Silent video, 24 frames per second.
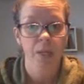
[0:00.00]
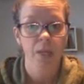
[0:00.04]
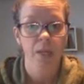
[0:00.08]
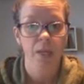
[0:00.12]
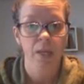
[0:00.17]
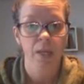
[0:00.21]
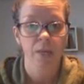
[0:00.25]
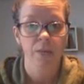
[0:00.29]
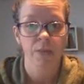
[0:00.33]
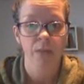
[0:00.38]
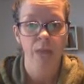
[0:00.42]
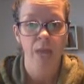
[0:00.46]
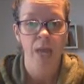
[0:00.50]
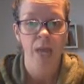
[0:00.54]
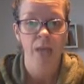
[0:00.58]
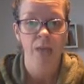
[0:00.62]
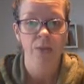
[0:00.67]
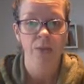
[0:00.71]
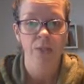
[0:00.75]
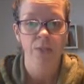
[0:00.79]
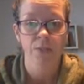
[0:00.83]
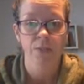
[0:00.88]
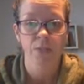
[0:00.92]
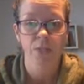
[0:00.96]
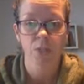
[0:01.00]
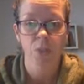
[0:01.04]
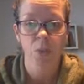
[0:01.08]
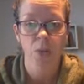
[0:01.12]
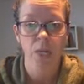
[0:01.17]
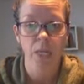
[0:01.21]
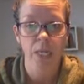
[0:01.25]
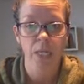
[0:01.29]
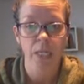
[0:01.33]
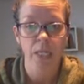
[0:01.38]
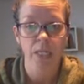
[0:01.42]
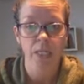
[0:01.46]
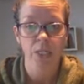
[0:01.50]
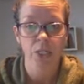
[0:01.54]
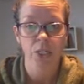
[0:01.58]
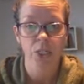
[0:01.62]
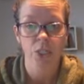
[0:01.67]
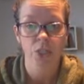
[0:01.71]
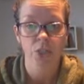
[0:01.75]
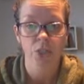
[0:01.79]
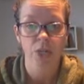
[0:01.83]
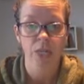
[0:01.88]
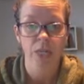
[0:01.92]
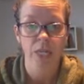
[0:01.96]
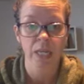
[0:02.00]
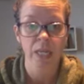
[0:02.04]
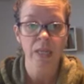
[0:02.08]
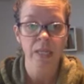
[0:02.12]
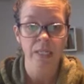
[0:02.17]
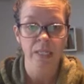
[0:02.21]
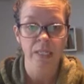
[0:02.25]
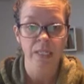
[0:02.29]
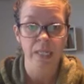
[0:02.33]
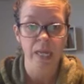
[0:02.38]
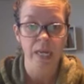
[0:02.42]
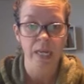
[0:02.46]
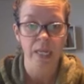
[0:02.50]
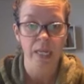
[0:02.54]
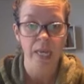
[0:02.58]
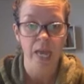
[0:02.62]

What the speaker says: If the IQs of the 20 children in this study